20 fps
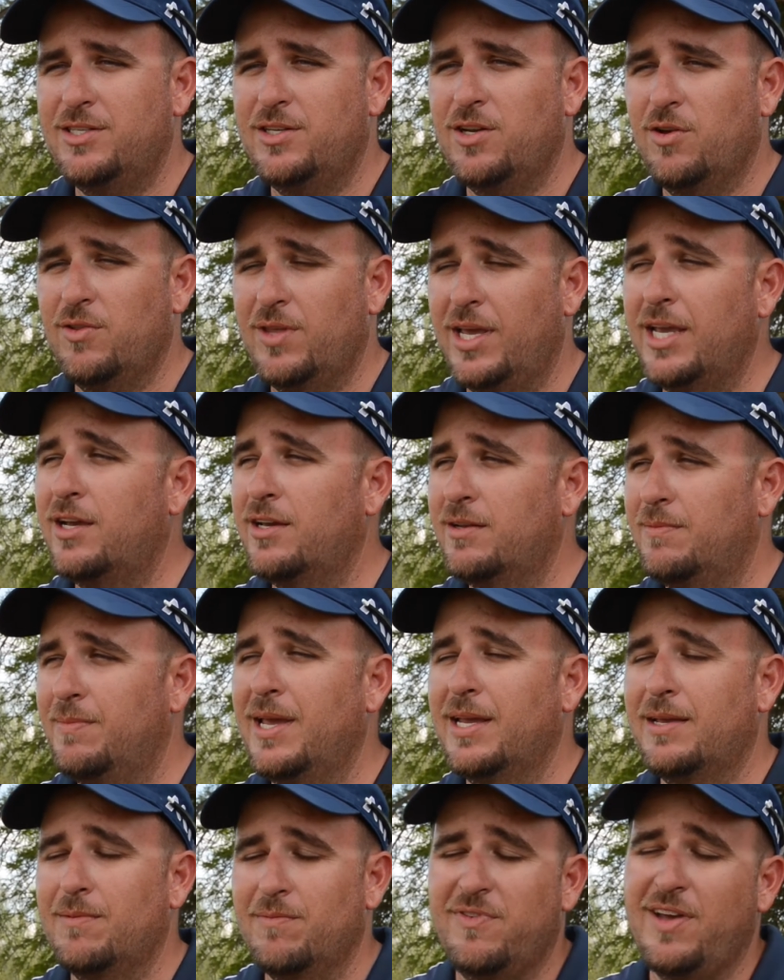They could
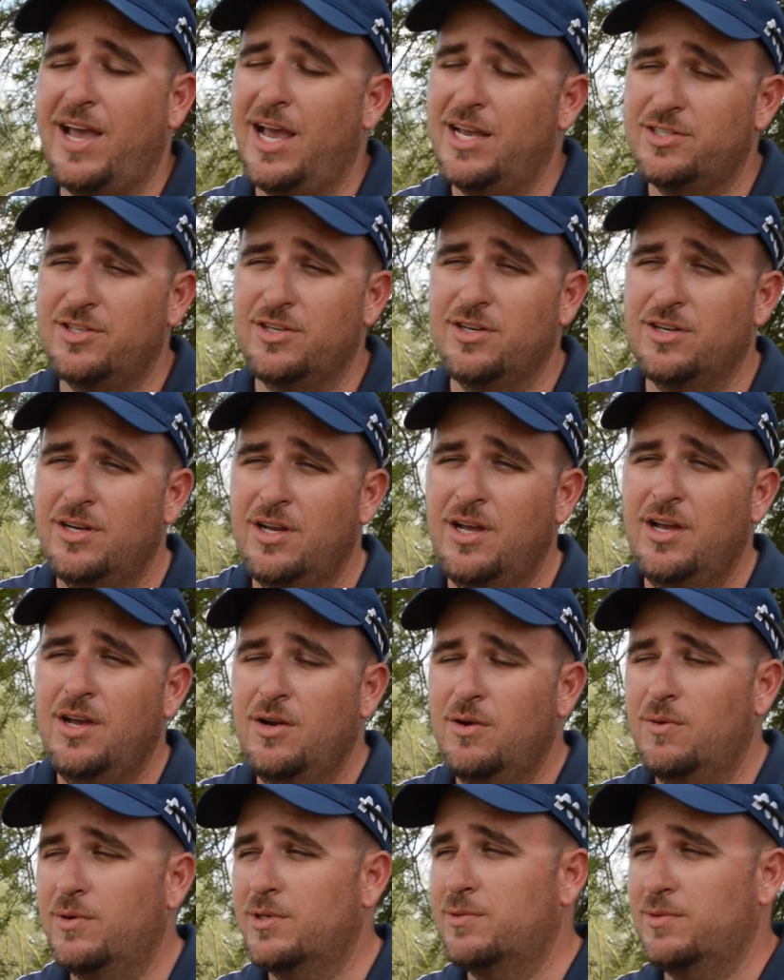make them faster,
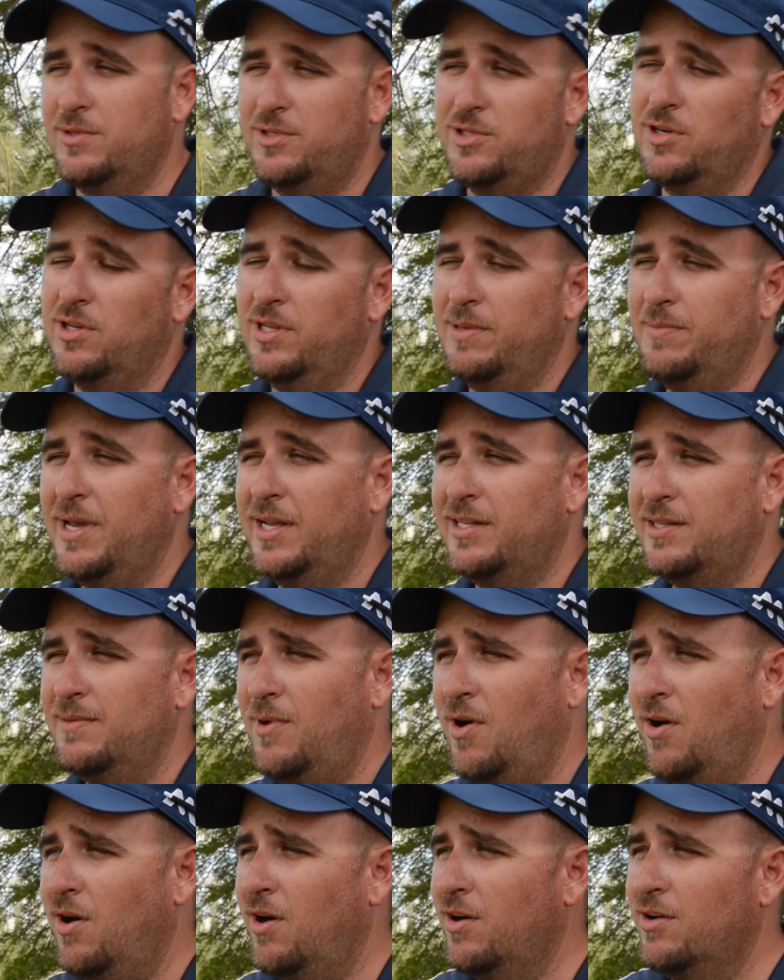which would certainly make them
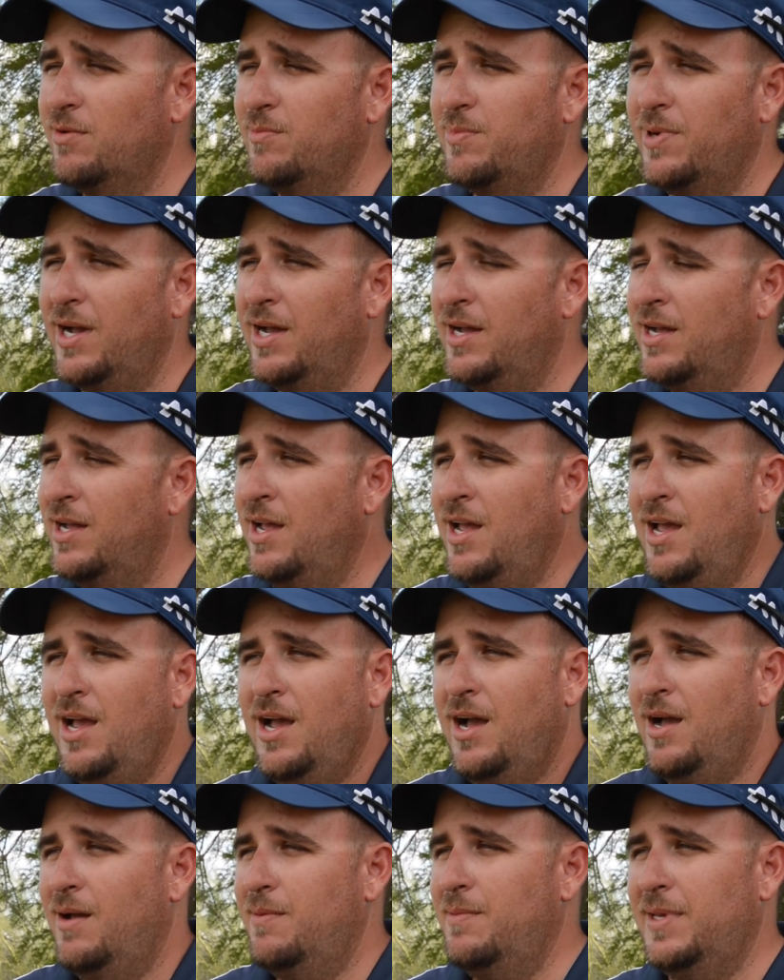harder, but
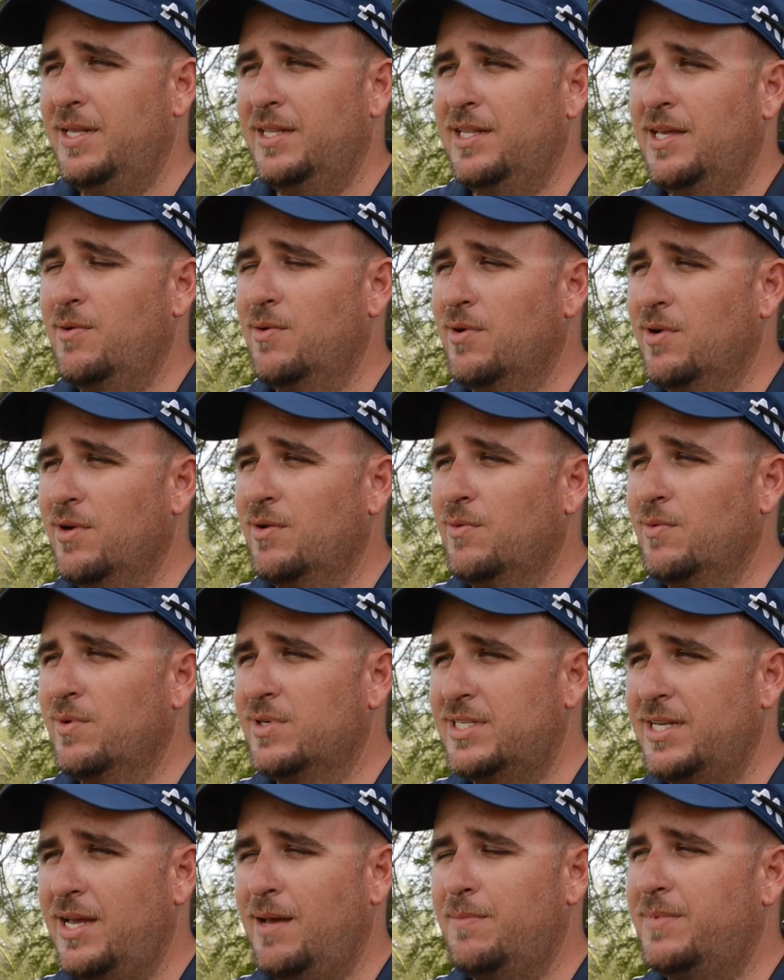they were
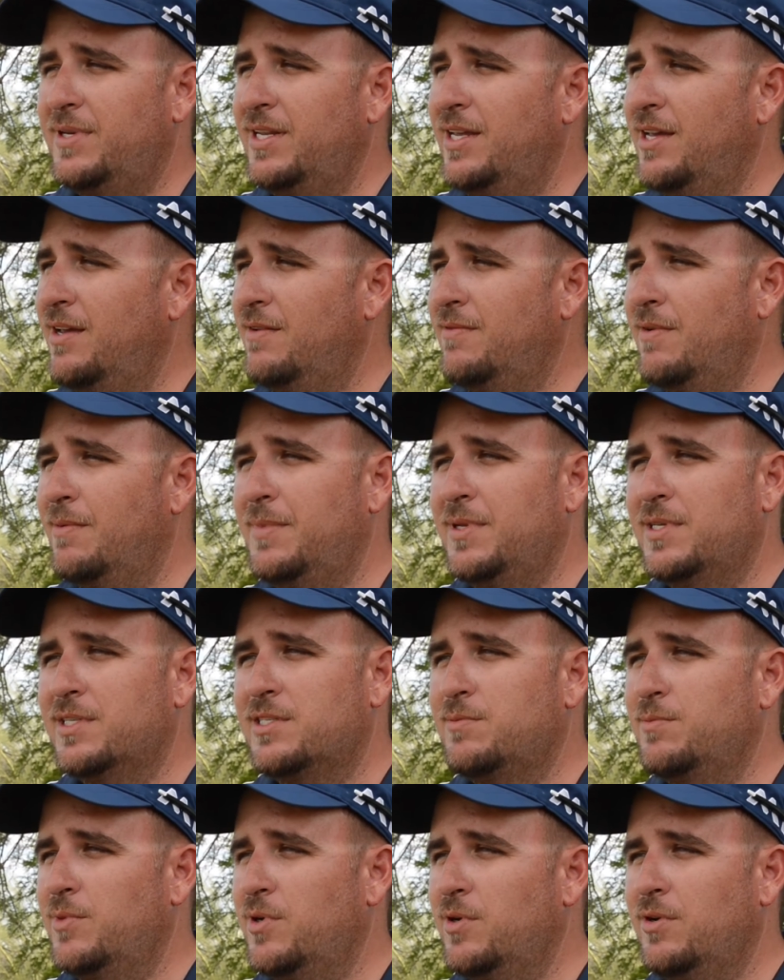receptive.
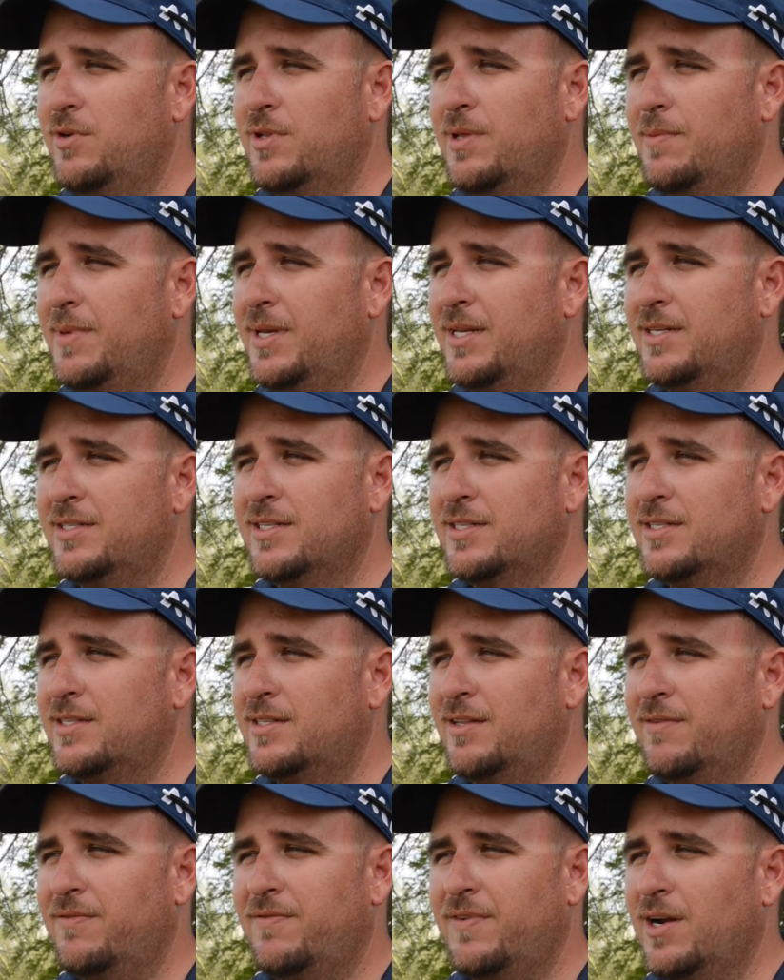Smooth.
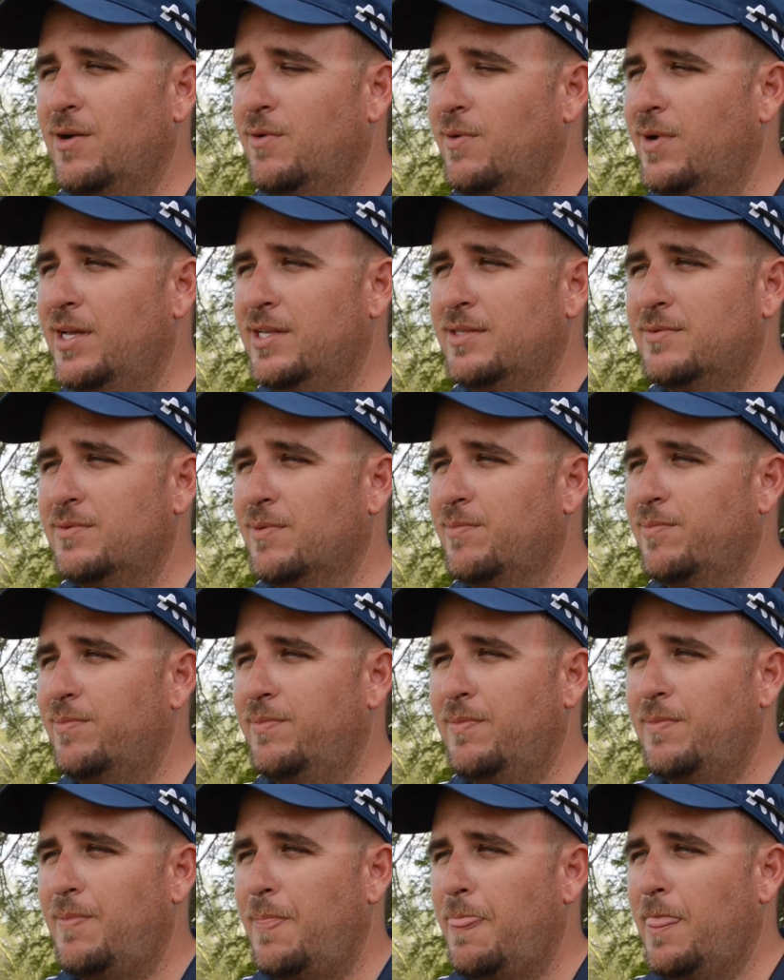Just the fairways were
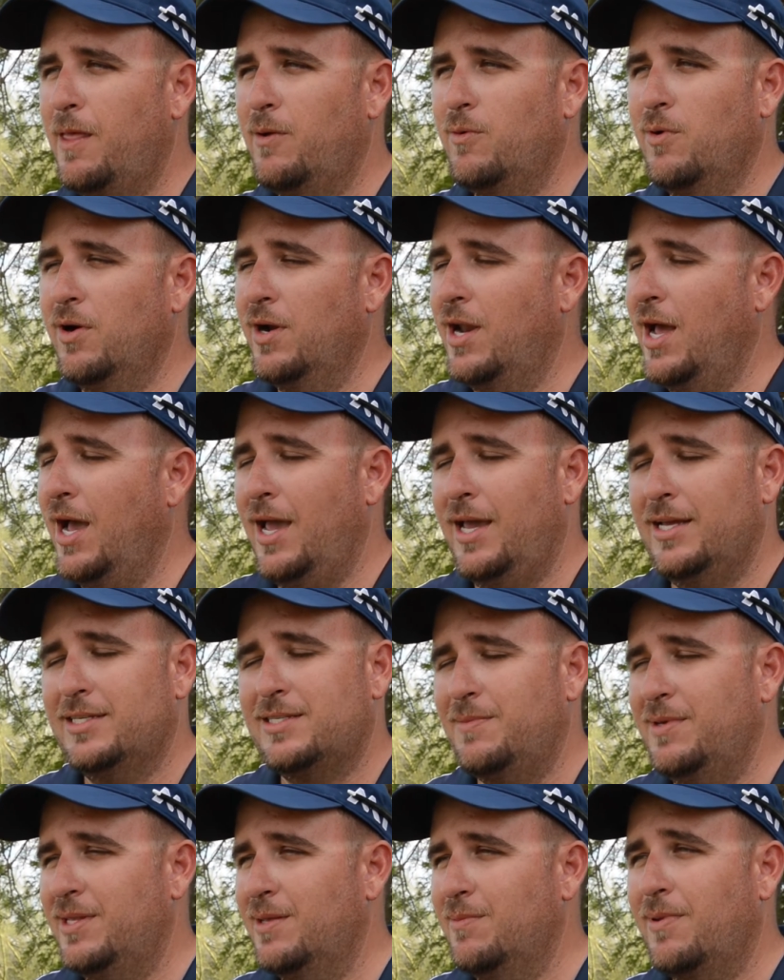nice.
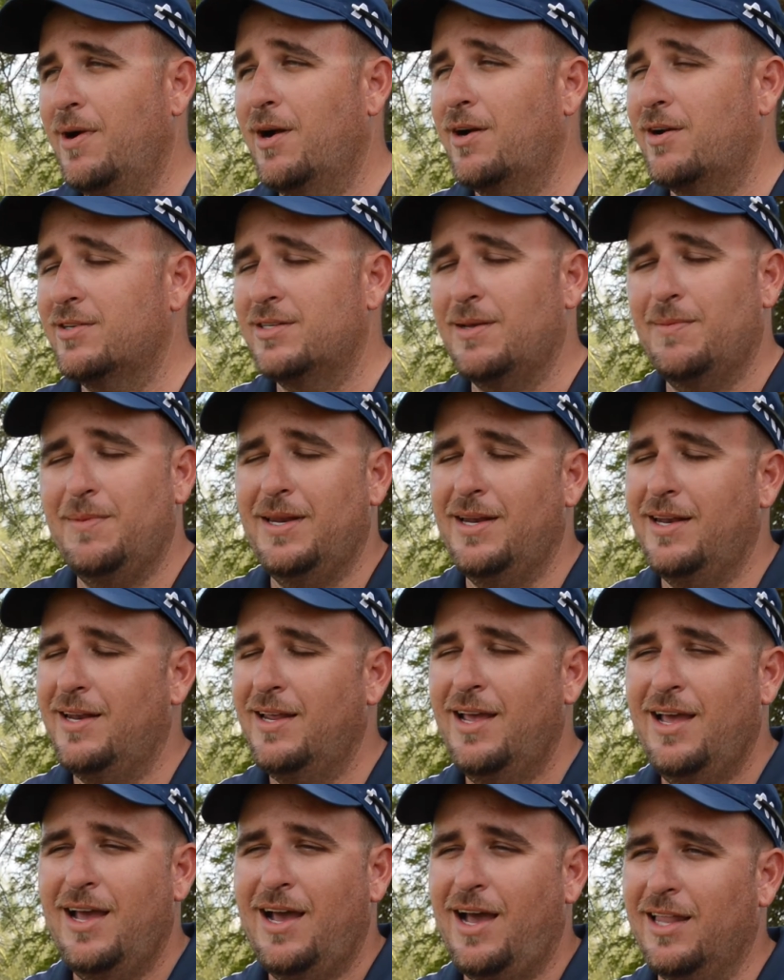The bunkers. I
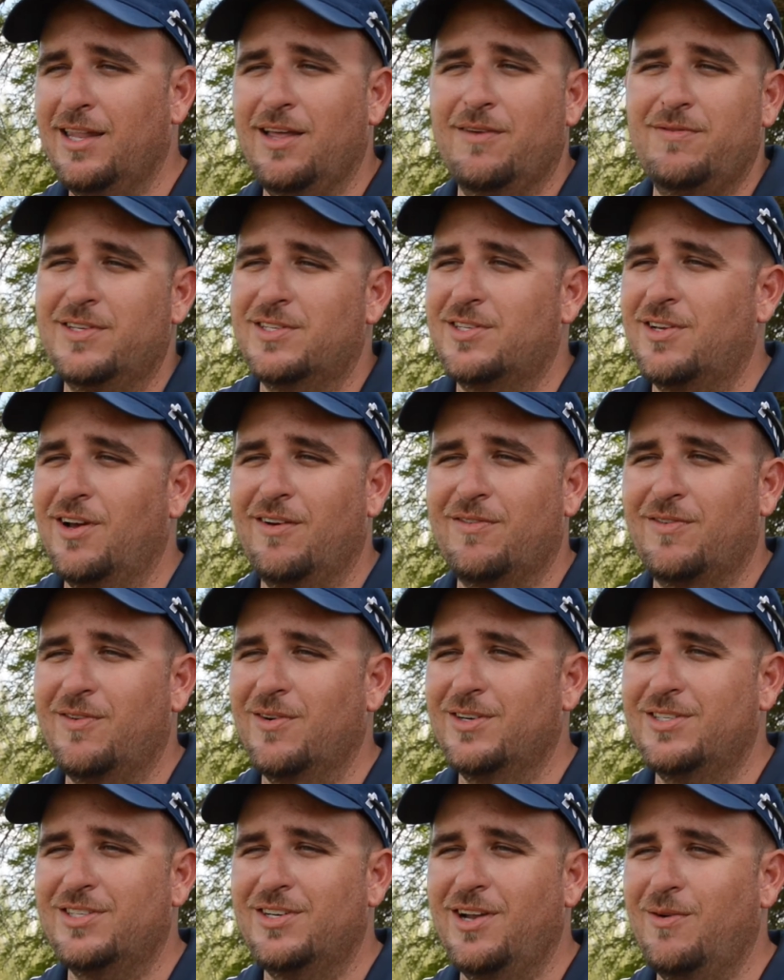love this golf
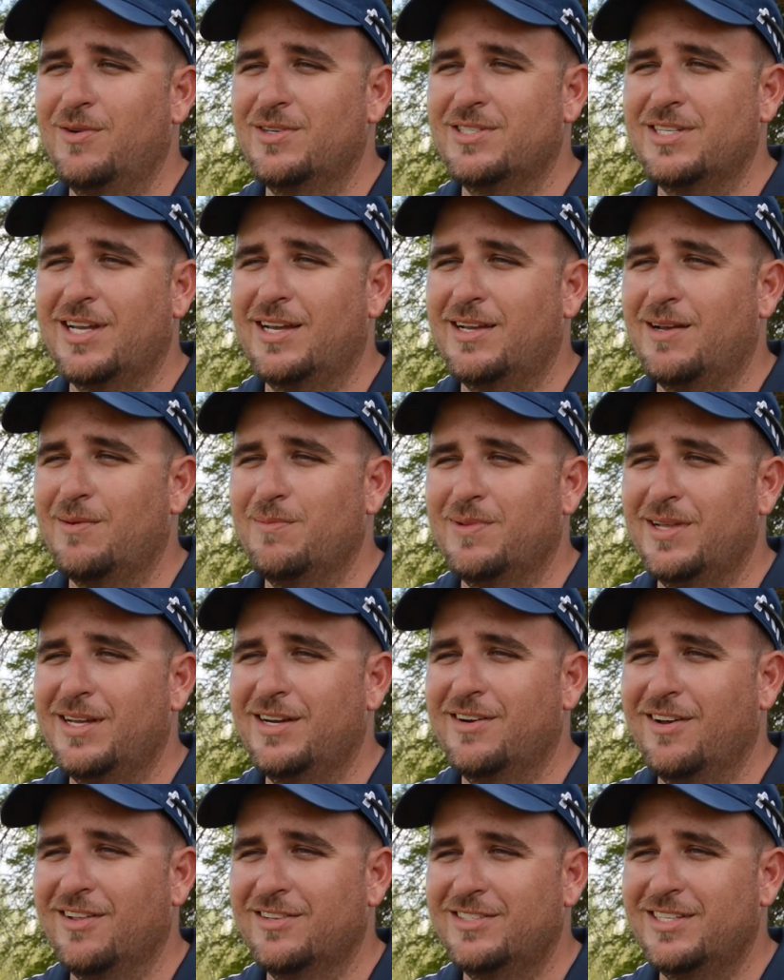course. I wish I could come play here all